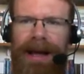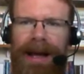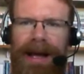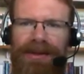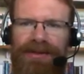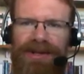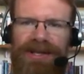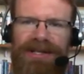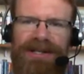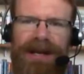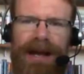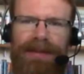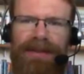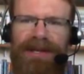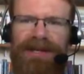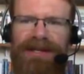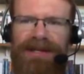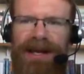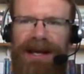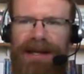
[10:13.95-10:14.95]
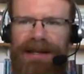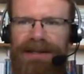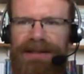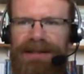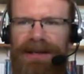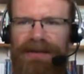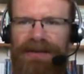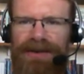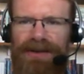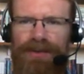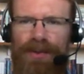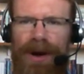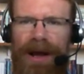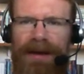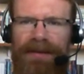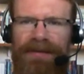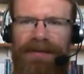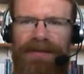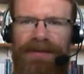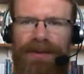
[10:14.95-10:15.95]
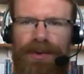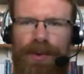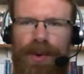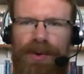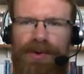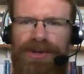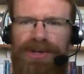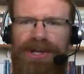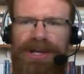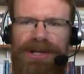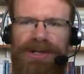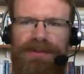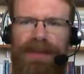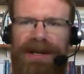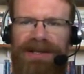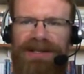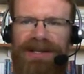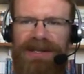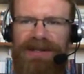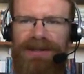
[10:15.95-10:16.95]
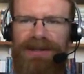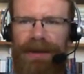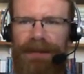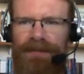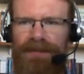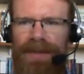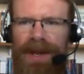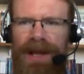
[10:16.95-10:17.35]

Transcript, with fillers: And this time he says of his wife, quote, She is my sister.